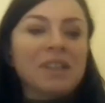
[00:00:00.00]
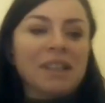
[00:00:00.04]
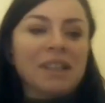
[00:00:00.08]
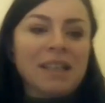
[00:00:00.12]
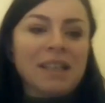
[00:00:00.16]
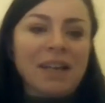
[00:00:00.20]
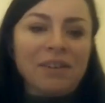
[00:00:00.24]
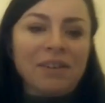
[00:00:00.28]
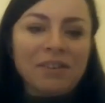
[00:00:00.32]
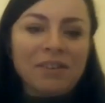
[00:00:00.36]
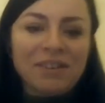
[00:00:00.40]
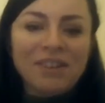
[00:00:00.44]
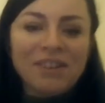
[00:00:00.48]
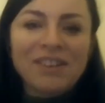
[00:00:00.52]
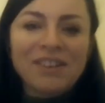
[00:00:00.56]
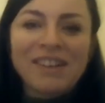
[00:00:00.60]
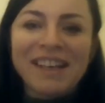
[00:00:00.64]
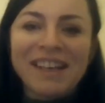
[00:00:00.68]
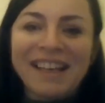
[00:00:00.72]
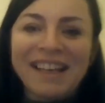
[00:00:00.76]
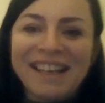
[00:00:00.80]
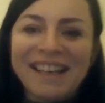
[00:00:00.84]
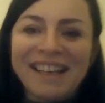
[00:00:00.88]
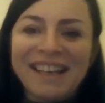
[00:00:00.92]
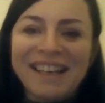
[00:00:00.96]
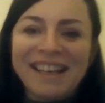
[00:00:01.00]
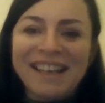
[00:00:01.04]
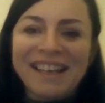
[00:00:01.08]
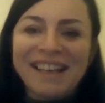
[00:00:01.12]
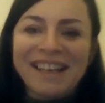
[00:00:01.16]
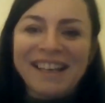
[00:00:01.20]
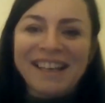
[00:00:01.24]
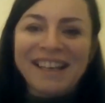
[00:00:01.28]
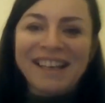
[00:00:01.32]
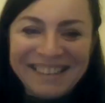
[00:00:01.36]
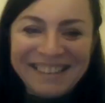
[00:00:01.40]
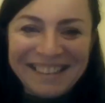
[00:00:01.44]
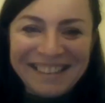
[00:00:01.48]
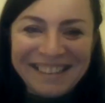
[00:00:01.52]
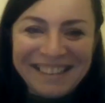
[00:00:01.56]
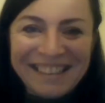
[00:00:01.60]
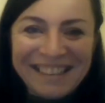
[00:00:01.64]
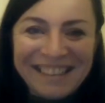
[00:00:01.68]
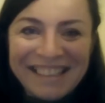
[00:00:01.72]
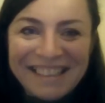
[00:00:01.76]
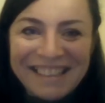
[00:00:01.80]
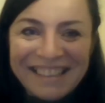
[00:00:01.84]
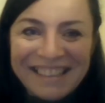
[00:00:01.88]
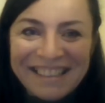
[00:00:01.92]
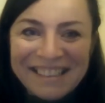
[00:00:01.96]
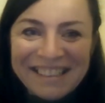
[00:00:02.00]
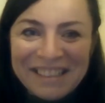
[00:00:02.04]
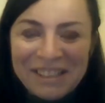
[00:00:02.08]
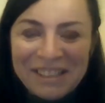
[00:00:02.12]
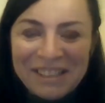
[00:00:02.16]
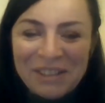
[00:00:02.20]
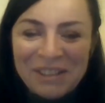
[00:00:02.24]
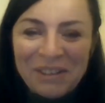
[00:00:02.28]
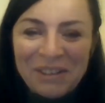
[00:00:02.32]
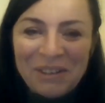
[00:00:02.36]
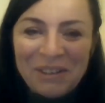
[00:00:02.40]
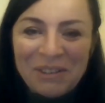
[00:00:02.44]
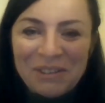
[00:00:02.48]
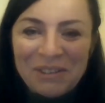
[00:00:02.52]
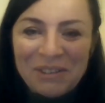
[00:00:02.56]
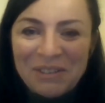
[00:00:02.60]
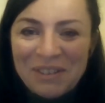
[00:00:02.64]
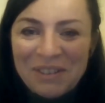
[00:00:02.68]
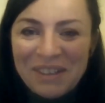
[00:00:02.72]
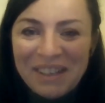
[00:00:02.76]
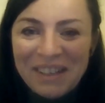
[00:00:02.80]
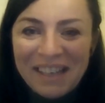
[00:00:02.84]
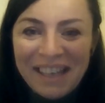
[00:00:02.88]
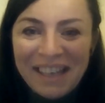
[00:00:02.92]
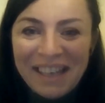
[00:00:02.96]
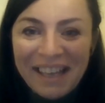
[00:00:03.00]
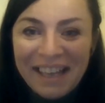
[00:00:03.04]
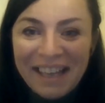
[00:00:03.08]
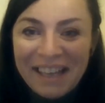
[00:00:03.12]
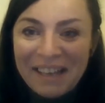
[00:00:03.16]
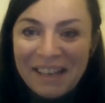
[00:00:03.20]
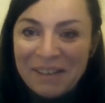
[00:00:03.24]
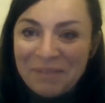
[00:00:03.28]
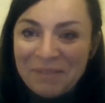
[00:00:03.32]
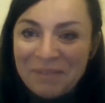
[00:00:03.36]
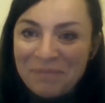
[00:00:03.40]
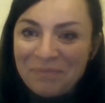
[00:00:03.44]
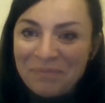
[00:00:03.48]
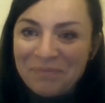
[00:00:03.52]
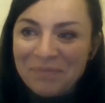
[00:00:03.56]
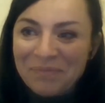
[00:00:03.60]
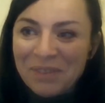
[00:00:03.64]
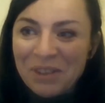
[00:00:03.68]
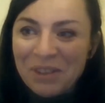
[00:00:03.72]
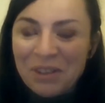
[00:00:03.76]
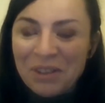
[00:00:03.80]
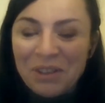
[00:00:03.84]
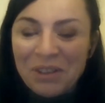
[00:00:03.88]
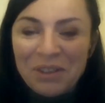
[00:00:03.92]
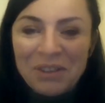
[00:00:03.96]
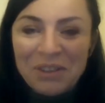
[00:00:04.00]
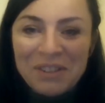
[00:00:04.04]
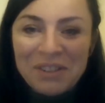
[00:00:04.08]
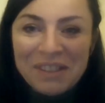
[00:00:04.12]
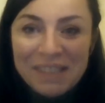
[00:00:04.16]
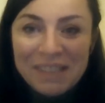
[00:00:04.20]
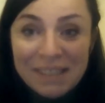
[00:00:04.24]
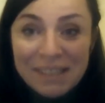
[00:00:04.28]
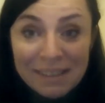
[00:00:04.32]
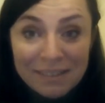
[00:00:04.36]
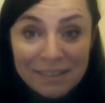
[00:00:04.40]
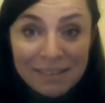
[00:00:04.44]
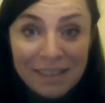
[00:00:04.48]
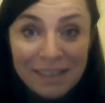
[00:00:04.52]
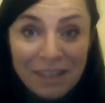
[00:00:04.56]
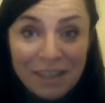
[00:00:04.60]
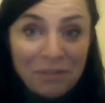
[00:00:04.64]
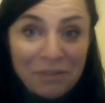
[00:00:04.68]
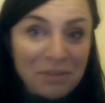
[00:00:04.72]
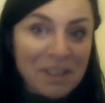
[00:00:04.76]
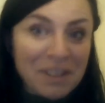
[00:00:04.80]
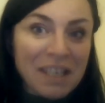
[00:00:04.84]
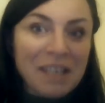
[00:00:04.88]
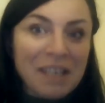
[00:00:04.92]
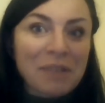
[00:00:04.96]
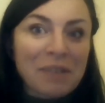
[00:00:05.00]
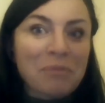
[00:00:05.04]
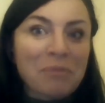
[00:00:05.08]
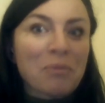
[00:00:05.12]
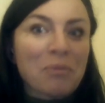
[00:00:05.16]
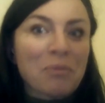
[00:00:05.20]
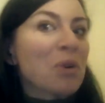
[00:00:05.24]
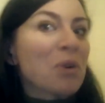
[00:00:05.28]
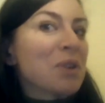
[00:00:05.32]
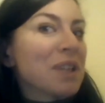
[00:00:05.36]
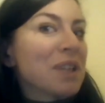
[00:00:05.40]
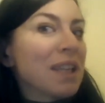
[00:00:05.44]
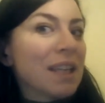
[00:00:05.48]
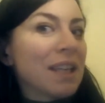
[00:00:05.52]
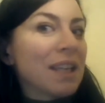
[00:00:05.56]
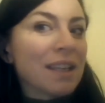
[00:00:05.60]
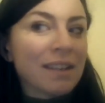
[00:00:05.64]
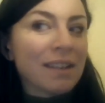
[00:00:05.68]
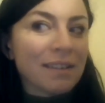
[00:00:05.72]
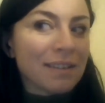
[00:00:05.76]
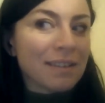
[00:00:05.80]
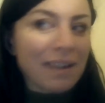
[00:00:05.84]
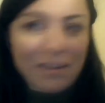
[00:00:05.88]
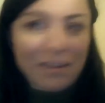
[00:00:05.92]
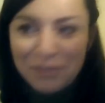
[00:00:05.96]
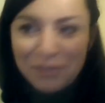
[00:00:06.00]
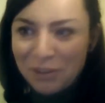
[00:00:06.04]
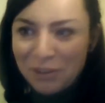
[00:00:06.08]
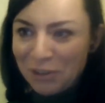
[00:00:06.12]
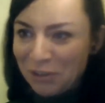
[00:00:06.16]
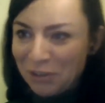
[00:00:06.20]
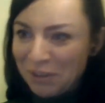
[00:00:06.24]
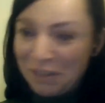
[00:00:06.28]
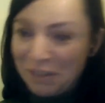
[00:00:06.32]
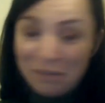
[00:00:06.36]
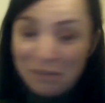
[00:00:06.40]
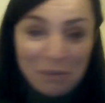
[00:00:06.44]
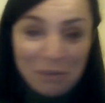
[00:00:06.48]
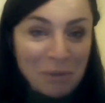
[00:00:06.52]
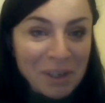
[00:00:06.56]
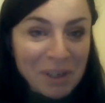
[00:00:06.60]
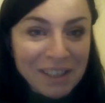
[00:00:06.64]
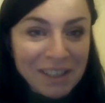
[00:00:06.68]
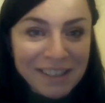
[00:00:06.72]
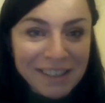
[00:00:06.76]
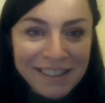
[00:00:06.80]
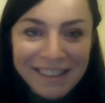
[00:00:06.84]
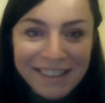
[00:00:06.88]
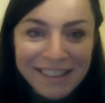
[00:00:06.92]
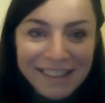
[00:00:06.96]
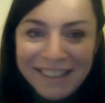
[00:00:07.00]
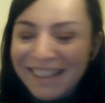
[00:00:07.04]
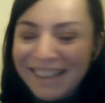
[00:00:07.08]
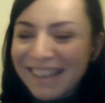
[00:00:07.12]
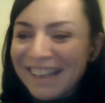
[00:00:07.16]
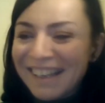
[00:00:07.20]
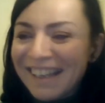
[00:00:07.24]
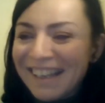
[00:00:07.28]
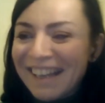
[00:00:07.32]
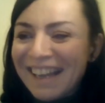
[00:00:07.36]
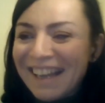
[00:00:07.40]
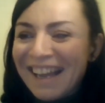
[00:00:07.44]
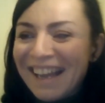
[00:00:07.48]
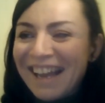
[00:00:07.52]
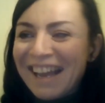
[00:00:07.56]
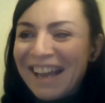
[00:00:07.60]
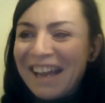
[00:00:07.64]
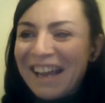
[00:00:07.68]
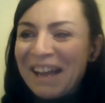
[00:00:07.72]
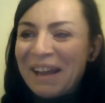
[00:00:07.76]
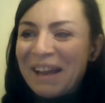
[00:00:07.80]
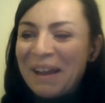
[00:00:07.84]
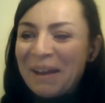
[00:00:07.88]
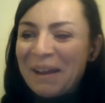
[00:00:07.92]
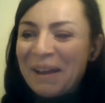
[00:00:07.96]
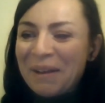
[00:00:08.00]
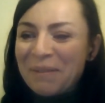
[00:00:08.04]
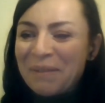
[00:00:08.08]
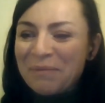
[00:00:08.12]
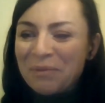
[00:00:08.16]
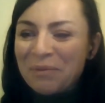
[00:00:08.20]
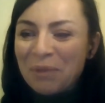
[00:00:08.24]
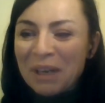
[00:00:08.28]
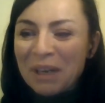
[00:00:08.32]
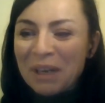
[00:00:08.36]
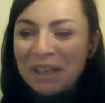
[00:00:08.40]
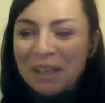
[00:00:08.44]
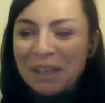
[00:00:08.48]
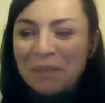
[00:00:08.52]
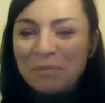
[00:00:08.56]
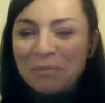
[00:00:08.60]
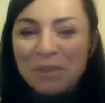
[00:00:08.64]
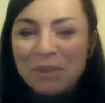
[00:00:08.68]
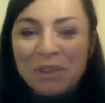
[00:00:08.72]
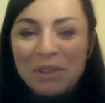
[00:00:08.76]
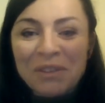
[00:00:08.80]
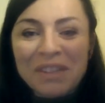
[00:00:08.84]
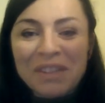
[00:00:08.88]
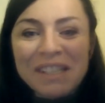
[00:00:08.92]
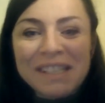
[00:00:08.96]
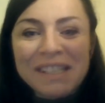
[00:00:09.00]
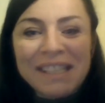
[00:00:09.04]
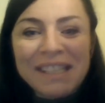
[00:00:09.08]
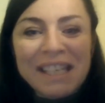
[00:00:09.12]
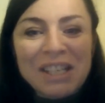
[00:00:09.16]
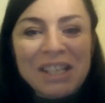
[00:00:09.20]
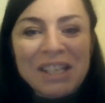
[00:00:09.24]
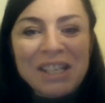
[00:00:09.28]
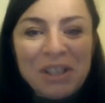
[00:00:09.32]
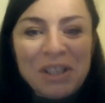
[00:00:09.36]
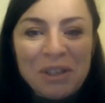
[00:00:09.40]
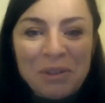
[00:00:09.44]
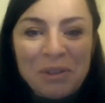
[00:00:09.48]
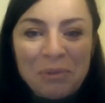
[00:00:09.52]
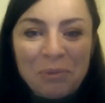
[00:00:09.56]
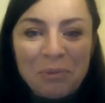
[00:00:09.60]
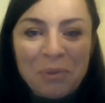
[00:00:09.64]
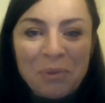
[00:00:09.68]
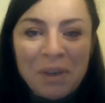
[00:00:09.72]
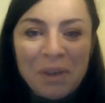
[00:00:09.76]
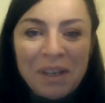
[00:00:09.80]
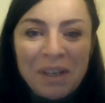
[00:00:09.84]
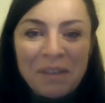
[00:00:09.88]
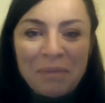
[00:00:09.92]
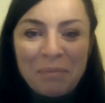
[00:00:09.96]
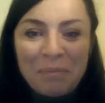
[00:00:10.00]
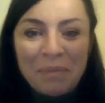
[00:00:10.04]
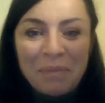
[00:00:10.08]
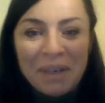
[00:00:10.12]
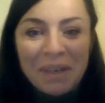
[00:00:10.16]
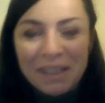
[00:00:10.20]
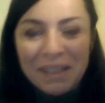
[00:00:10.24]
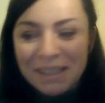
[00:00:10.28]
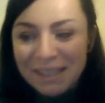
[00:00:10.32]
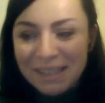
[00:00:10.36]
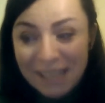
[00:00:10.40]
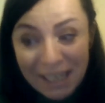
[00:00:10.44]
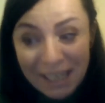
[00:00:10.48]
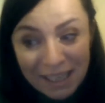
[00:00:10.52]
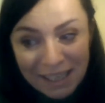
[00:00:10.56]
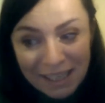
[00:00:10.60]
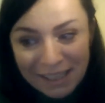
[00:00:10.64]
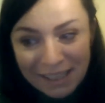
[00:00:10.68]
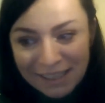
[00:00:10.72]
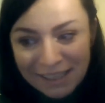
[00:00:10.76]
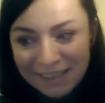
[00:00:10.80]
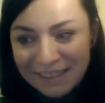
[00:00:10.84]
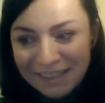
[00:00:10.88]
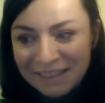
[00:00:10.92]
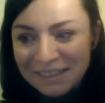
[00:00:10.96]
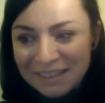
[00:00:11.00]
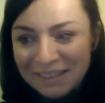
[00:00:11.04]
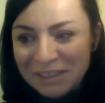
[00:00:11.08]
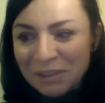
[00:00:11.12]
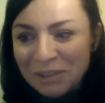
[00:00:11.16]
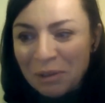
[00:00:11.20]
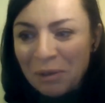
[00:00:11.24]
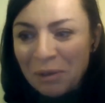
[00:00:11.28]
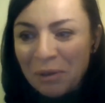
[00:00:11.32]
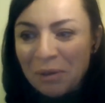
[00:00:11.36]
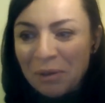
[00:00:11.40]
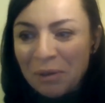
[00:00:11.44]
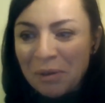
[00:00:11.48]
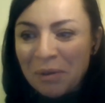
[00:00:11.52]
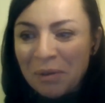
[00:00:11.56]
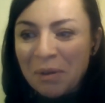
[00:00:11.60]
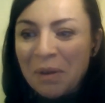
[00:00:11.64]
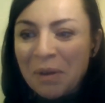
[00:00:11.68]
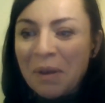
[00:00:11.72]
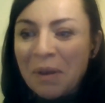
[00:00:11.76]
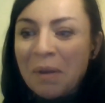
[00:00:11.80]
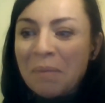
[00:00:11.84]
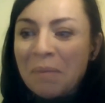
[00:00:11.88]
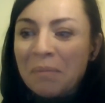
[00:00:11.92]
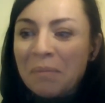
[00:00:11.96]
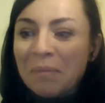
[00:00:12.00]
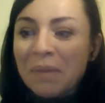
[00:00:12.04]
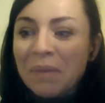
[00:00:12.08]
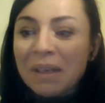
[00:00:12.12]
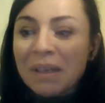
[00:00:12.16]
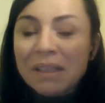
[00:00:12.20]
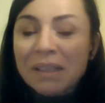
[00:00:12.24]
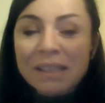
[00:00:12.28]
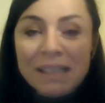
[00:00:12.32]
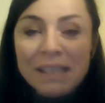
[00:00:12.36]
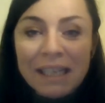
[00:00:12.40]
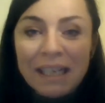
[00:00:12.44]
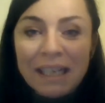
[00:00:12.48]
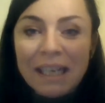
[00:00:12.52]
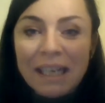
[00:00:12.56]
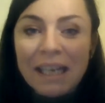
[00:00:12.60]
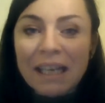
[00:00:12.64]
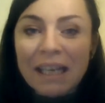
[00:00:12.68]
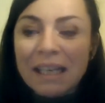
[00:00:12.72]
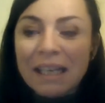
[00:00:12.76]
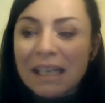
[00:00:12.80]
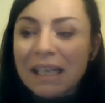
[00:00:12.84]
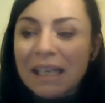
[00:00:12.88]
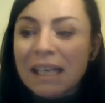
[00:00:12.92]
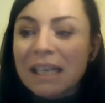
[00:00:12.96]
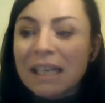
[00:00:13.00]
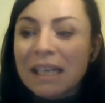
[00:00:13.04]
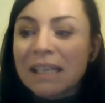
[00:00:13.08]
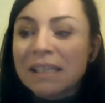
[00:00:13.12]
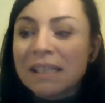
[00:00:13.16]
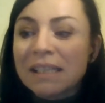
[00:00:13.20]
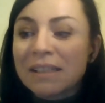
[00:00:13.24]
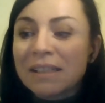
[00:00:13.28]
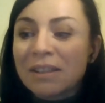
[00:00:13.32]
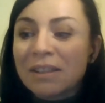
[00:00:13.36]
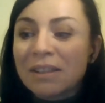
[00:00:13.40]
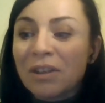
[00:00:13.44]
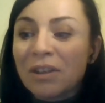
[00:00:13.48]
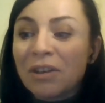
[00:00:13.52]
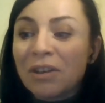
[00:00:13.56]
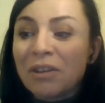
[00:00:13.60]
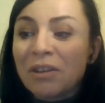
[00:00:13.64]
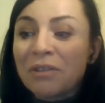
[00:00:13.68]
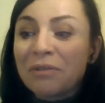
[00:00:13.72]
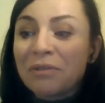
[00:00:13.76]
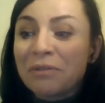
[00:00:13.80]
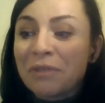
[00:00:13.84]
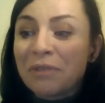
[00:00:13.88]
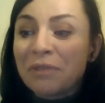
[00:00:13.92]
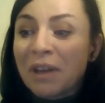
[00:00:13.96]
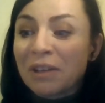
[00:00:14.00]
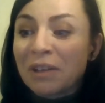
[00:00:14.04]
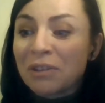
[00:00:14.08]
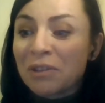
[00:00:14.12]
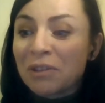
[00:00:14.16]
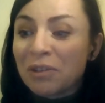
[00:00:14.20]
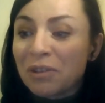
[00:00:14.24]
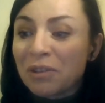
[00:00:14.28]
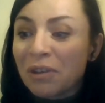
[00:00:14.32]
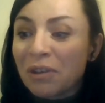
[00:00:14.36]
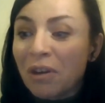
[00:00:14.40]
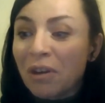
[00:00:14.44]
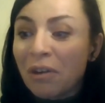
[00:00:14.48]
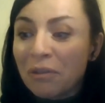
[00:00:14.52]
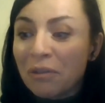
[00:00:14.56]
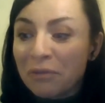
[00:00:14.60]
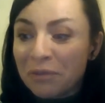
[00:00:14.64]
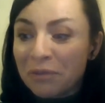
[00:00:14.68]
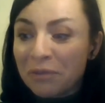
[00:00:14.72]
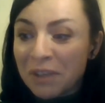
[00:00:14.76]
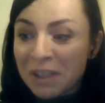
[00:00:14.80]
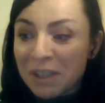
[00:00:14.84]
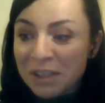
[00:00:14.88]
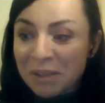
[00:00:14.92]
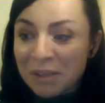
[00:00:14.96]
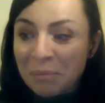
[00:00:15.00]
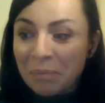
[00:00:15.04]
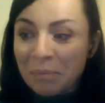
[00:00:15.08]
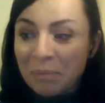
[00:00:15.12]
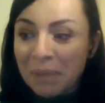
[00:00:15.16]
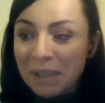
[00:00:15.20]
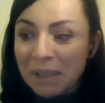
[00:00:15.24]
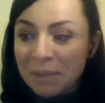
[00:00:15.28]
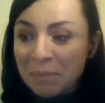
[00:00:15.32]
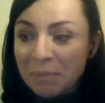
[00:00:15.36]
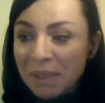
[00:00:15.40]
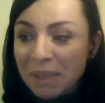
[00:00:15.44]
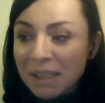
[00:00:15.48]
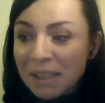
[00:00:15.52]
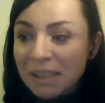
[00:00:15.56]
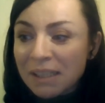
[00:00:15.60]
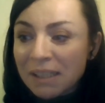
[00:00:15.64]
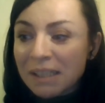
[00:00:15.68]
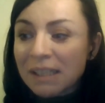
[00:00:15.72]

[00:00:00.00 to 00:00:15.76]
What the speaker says: now. Okay. So, good evening, morning, afternoon, everyone. Welcome to this session with Marcella. So, Marcella is the founder of Fierce Embodiment